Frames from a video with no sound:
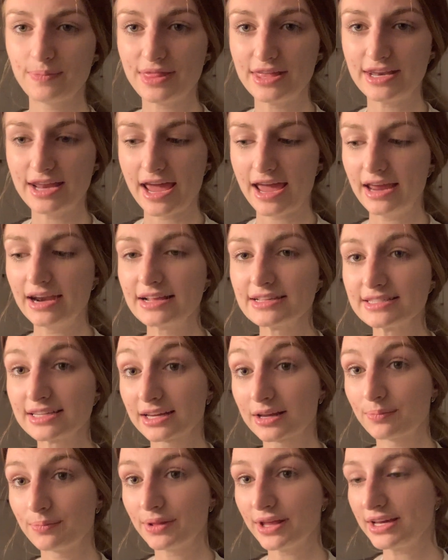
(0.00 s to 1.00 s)
the day and it's like
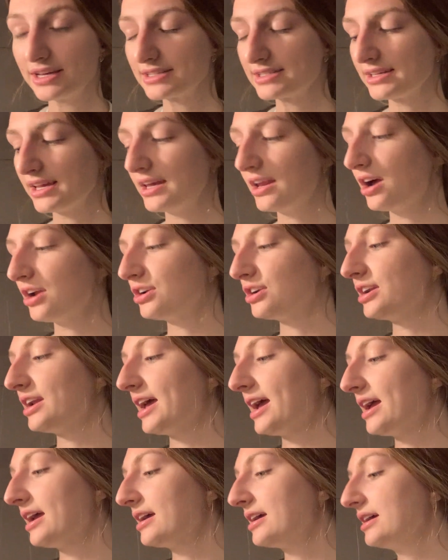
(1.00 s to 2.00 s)
a blank slate on your
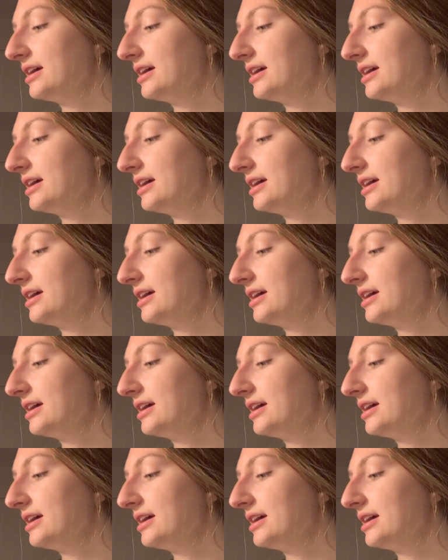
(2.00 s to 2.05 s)
day.